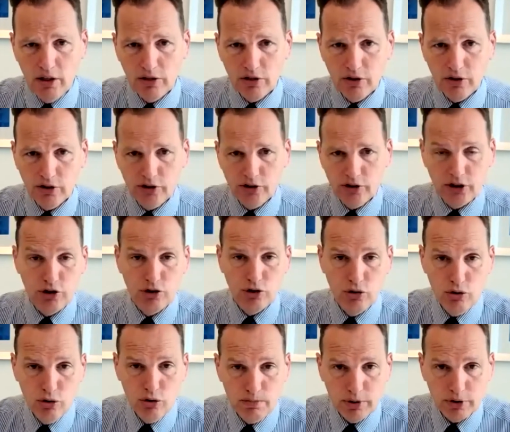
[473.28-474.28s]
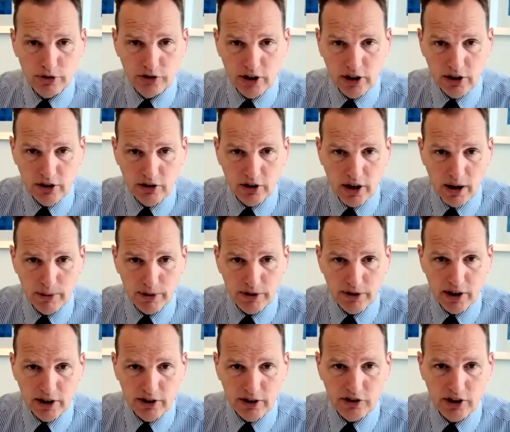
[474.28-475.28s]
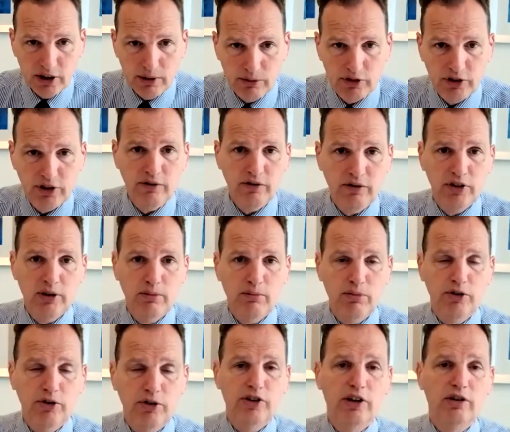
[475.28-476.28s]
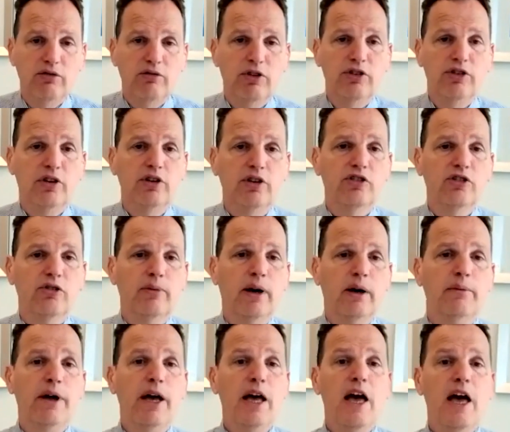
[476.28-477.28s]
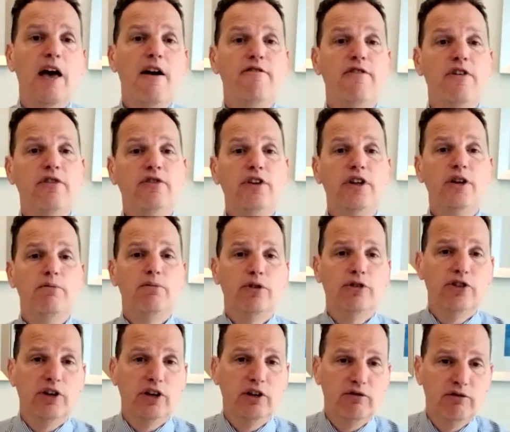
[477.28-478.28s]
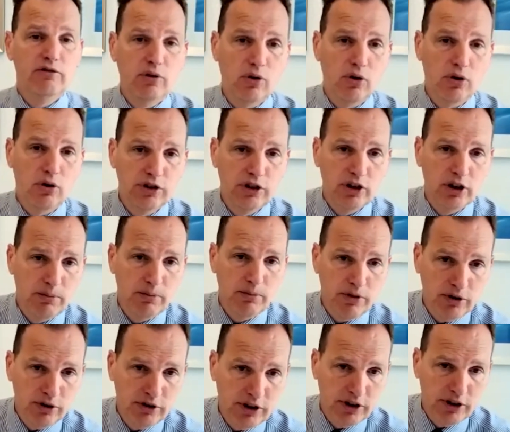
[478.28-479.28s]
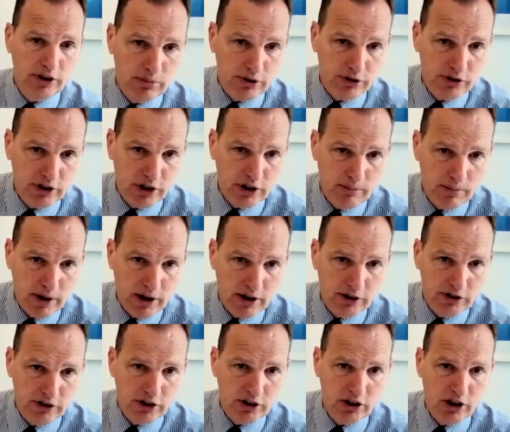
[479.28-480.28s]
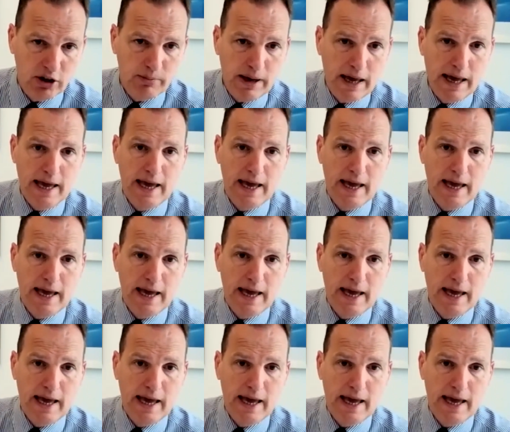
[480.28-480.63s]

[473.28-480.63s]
32% on abatacept, 17% rituximab, 15% filgotinib, 13% baricitinib,